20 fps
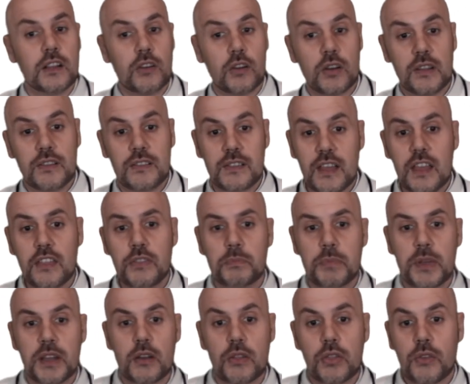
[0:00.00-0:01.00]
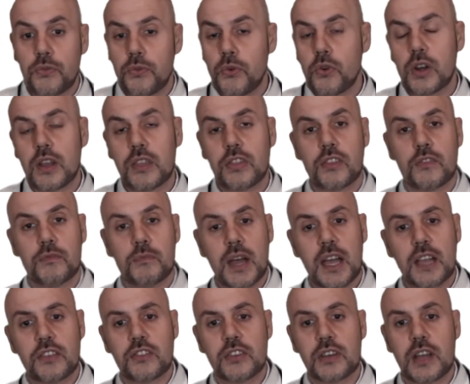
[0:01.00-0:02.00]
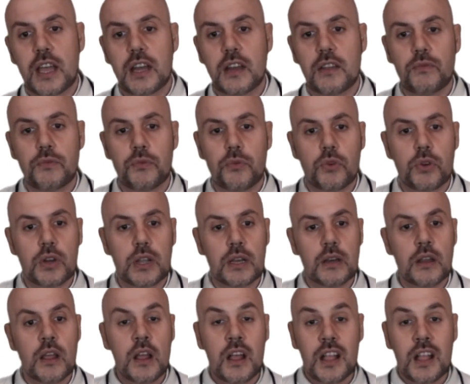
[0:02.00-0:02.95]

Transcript: on his deathbed on the 14th of March in 1814,